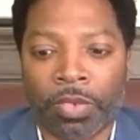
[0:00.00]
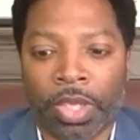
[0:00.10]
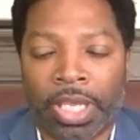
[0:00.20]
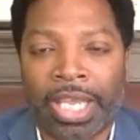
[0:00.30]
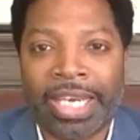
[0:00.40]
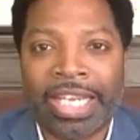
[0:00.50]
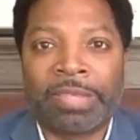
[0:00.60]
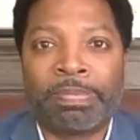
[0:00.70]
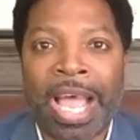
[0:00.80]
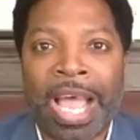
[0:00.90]
it is
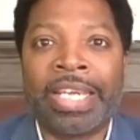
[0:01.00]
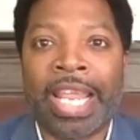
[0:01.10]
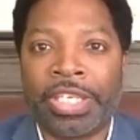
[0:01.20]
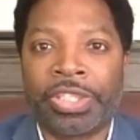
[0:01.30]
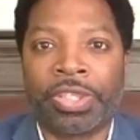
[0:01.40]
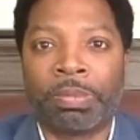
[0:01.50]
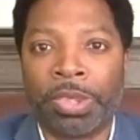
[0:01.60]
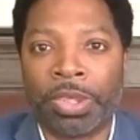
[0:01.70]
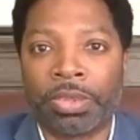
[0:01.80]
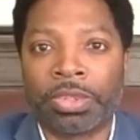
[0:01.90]
by nature
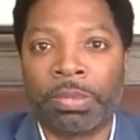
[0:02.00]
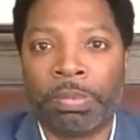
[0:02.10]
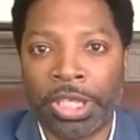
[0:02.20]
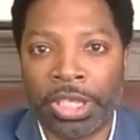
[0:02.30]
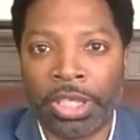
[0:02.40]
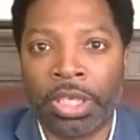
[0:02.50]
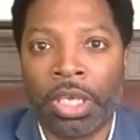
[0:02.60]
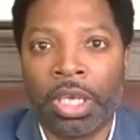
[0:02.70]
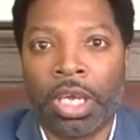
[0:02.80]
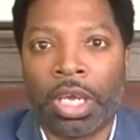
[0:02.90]
built to be
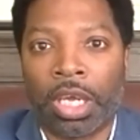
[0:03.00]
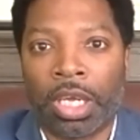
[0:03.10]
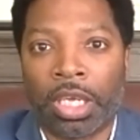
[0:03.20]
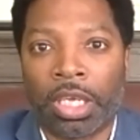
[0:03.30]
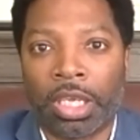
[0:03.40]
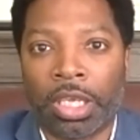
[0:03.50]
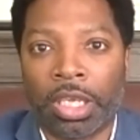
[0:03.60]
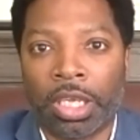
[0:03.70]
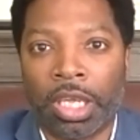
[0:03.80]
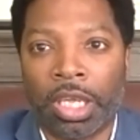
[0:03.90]
uh,
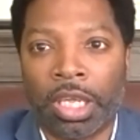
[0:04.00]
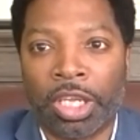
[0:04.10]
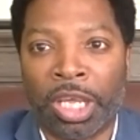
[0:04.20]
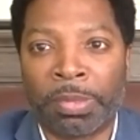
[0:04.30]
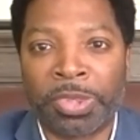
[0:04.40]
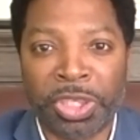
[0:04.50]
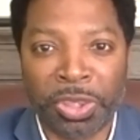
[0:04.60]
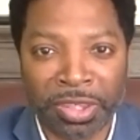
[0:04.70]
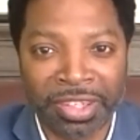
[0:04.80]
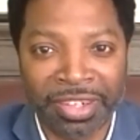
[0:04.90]

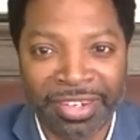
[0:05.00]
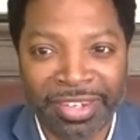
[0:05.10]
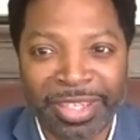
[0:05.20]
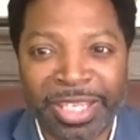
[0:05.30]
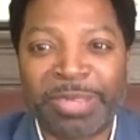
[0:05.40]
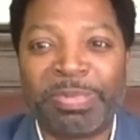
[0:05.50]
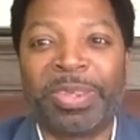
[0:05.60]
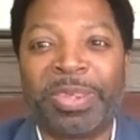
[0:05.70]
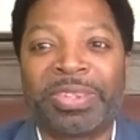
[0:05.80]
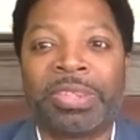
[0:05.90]
obscure is
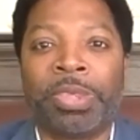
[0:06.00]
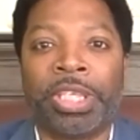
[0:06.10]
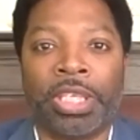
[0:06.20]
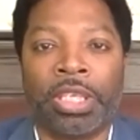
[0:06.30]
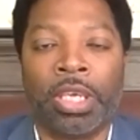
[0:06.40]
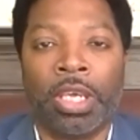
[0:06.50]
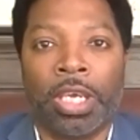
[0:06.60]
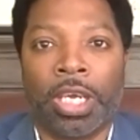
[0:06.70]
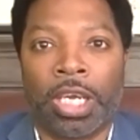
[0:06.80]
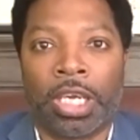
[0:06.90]
built to be
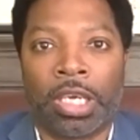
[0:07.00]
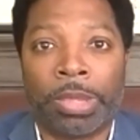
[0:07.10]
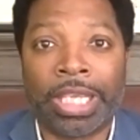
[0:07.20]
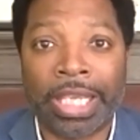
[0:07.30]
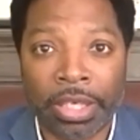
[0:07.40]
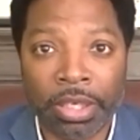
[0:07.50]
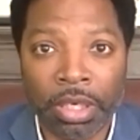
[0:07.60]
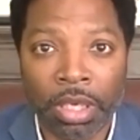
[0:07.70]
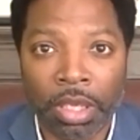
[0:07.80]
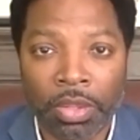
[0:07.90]
um,
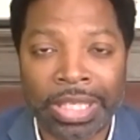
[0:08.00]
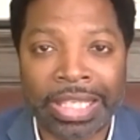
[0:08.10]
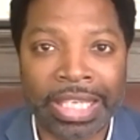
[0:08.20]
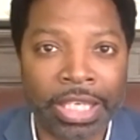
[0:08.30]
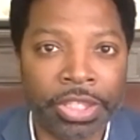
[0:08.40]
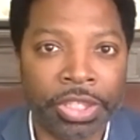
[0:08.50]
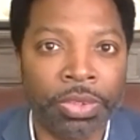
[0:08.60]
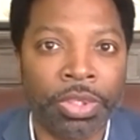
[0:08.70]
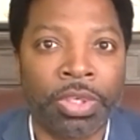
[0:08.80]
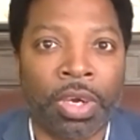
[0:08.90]
hidden the key to
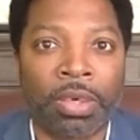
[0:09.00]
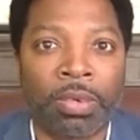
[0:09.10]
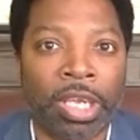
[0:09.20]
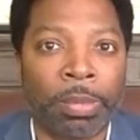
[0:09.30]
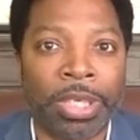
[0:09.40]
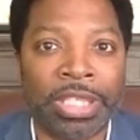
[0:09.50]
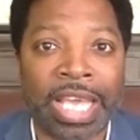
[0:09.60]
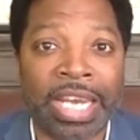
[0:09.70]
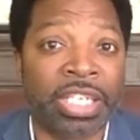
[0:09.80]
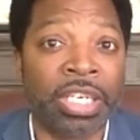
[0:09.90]
the dark web is that
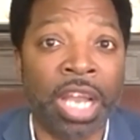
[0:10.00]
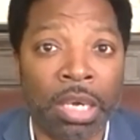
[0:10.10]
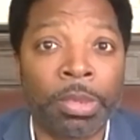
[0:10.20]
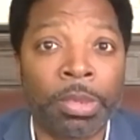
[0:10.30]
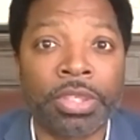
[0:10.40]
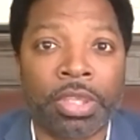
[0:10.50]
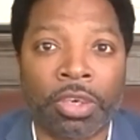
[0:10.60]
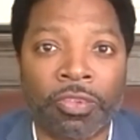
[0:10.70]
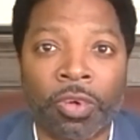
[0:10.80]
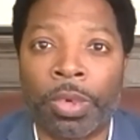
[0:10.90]
it's anonymous.
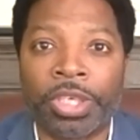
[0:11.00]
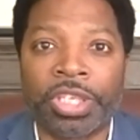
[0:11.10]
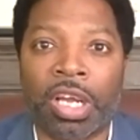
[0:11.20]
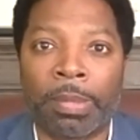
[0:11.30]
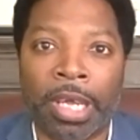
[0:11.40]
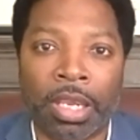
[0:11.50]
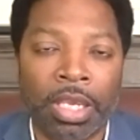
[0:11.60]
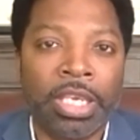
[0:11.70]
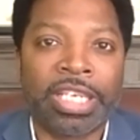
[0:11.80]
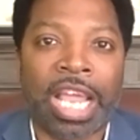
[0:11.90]
Therefore, when we talk about
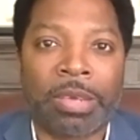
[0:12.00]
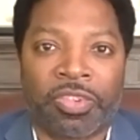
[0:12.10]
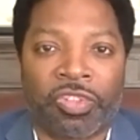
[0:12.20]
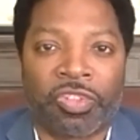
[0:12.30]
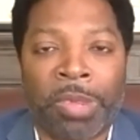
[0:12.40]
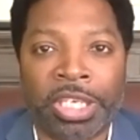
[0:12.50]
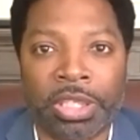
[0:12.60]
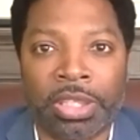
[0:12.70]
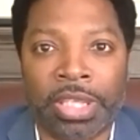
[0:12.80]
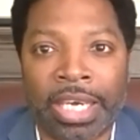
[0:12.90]
types of
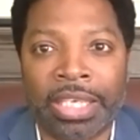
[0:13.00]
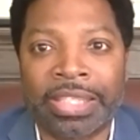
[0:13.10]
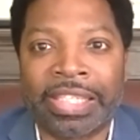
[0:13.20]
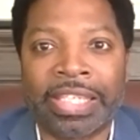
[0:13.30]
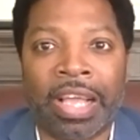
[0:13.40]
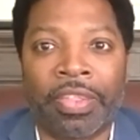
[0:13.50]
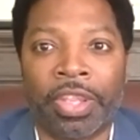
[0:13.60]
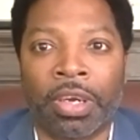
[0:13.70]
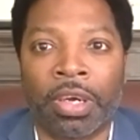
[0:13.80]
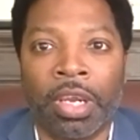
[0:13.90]
information that exists out
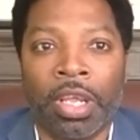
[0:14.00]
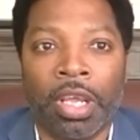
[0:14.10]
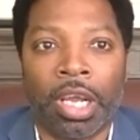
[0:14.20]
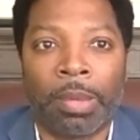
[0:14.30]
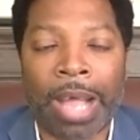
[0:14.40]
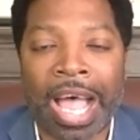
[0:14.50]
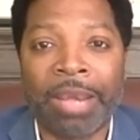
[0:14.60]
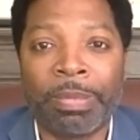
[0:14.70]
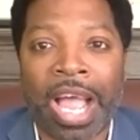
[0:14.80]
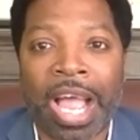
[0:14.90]
there, um,
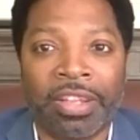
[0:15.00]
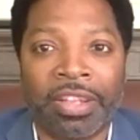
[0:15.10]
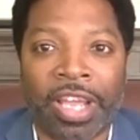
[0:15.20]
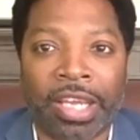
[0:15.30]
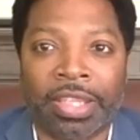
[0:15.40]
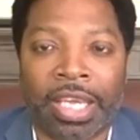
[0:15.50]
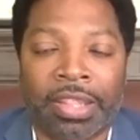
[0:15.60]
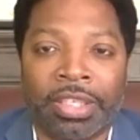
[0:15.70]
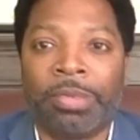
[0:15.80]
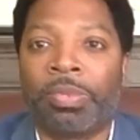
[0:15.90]
hide behind the fact that the
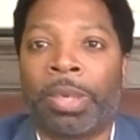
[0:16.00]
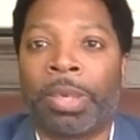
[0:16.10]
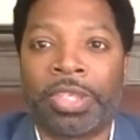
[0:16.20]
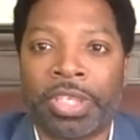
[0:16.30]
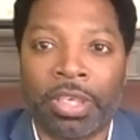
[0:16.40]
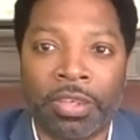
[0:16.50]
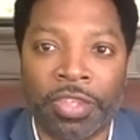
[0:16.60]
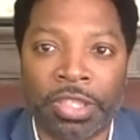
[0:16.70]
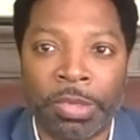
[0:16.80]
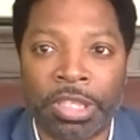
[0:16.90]
deep web itself
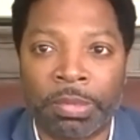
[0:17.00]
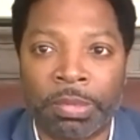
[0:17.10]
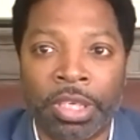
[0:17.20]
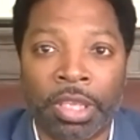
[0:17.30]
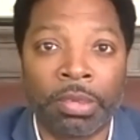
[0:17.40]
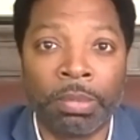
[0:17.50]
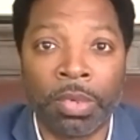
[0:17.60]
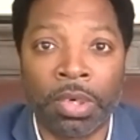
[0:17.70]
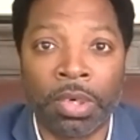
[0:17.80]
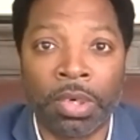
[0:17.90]
is meant to be nothing
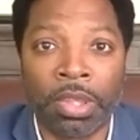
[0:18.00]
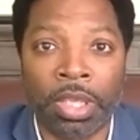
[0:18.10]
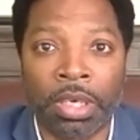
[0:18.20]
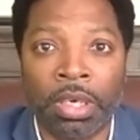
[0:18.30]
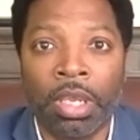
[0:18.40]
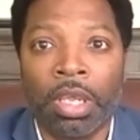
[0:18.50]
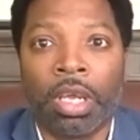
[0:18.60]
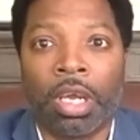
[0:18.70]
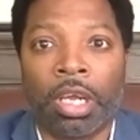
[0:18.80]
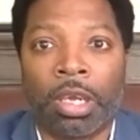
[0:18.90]
more than
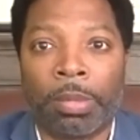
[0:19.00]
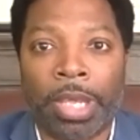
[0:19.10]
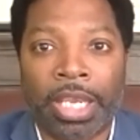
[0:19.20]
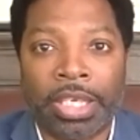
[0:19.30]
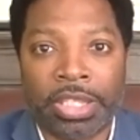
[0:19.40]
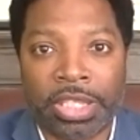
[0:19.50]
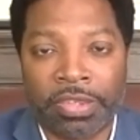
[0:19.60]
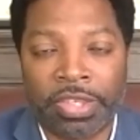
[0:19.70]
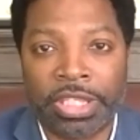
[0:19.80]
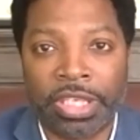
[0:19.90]
um, a
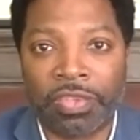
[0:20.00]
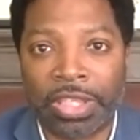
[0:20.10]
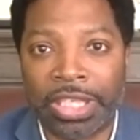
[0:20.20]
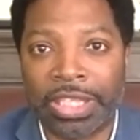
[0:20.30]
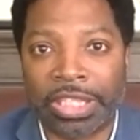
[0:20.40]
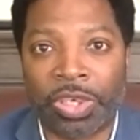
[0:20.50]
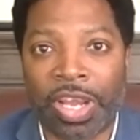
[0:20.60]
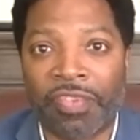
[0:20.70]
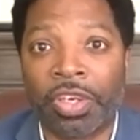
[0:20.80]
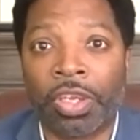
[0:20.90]
series of links that you
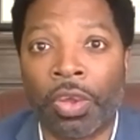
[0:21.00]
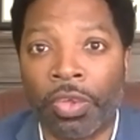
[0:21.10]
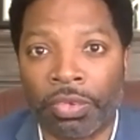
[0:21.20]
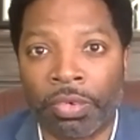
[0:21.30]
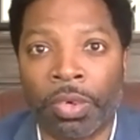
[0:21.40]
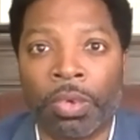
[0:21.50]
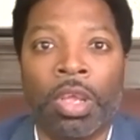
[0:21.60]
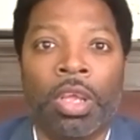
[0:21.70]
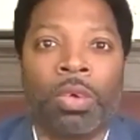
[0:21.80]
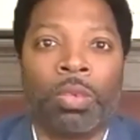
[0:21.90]
have to go through,
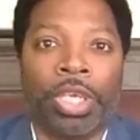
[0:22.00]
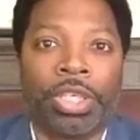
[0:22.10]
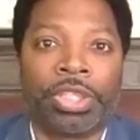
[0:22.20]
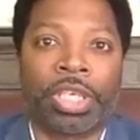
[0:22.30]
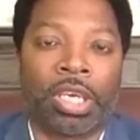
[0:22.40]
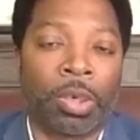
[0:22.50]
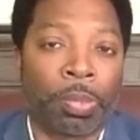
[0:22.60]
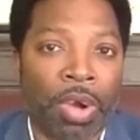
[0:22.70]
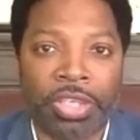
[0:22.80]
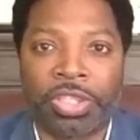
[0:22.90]
which uh, are
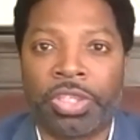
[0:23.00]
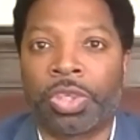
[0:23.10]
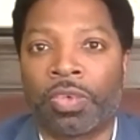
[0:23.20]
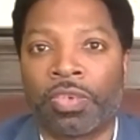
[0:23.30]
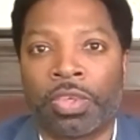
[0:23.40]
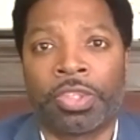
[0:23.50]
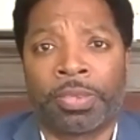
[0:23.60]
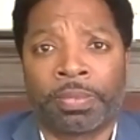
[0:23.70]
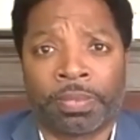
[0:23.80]
proxy servers